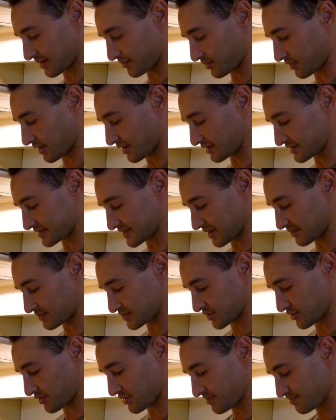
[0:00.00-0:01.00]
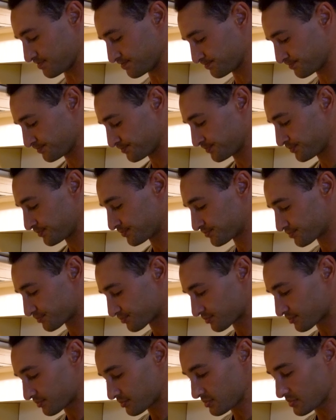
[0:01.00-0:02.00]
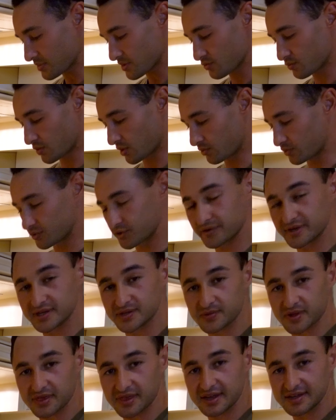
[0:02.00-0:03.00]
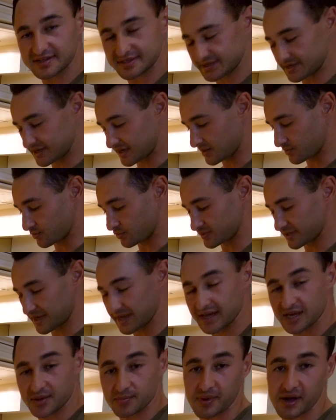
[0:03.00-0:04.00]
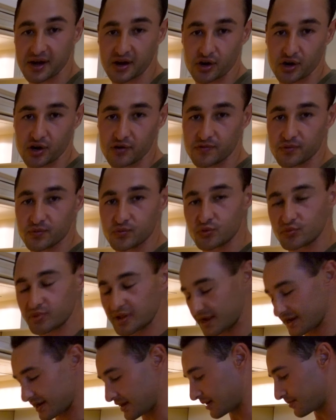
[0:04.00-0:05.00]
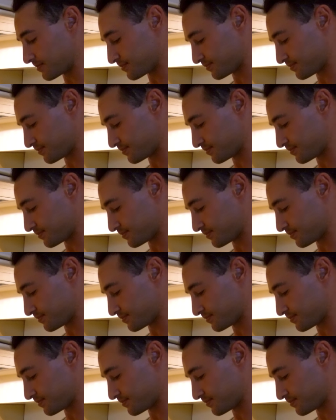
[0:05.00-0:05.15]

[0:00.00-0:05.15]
up around the same time. What we'll do is when these are done, we'll take them back over and we'll plate up.